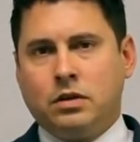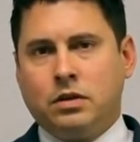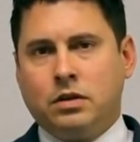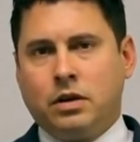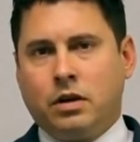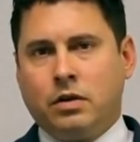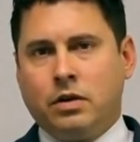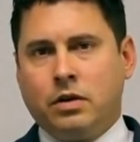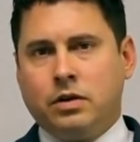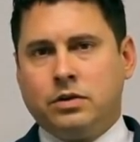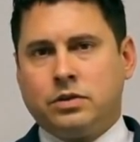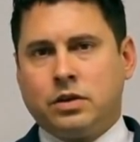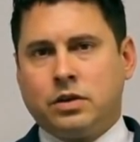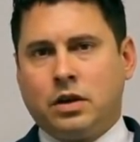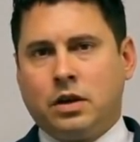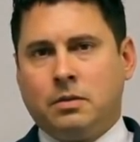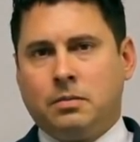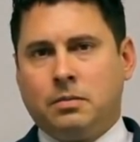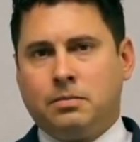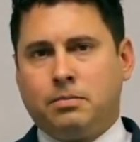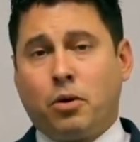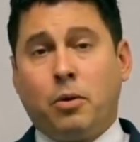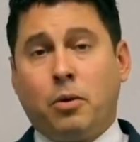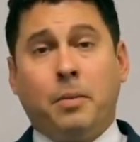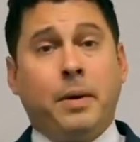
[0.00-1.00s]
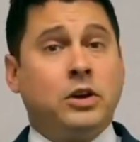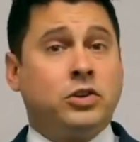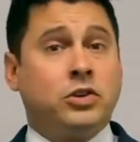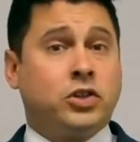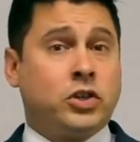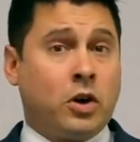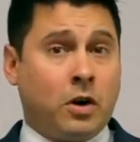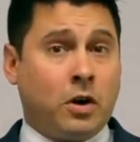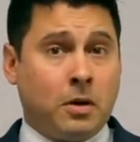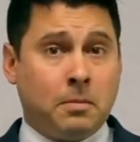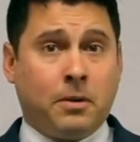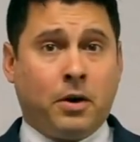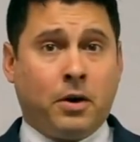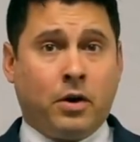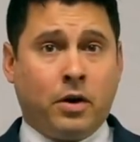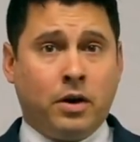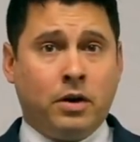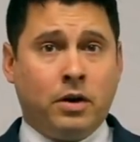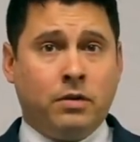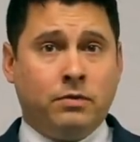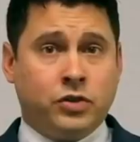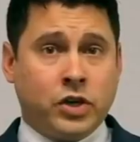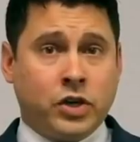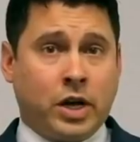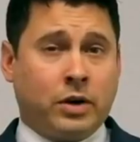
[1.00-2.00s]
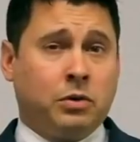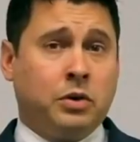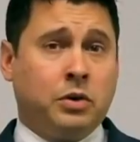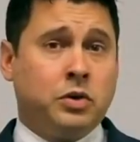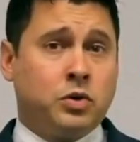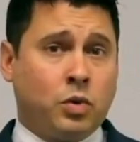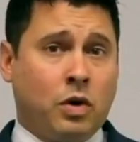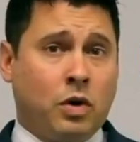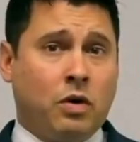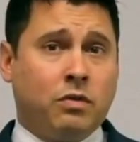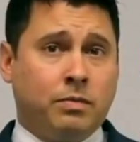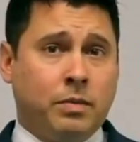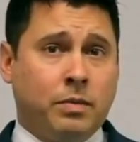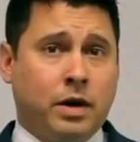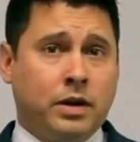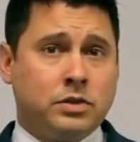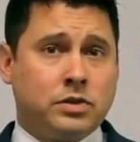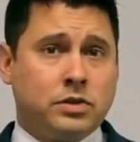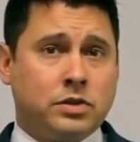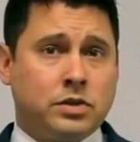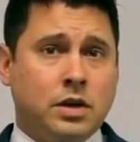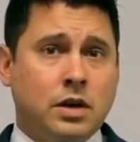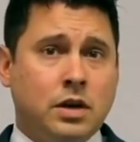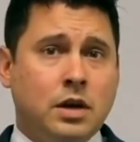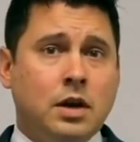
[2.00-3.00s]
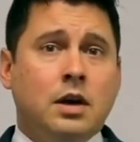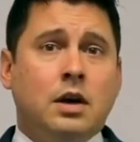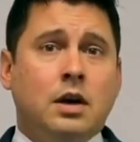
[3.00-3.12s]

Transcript: there is a probationary period of generally 12 months.